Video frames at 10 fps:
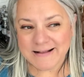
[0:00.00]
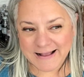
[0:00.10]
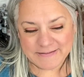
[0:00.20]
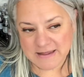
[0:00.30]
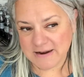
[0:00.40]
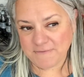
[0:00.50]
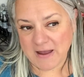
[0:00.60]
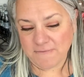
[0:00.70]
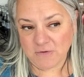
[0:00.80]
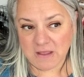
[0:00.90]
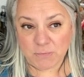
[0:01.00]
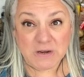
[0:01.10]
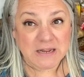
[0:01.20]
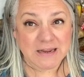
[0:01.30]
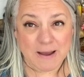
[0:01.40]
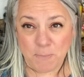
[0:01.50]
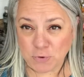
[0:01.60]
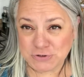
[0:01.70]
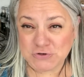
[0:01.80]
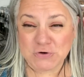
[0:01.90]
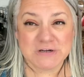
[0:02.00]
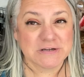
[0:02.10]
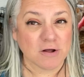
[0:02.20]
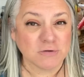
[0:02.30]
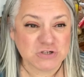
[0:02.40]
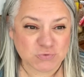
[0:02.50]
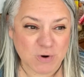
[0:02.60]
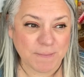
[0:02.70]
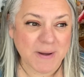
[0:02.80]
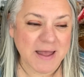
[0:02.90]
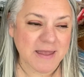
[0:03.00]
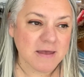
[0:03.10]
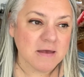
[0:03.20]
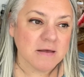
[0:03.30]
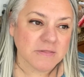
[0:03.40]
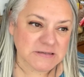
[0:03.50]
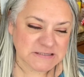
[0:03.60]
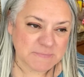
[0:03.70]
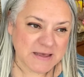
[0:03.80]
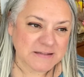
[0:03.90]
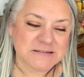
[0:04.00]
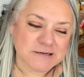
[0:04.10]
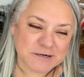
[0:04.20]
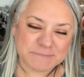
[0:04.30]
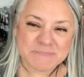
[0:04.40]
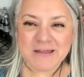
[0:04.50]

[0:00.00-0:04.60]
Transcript: and then if I feel like we need to get more sodas, I'll just run by the Smith's. So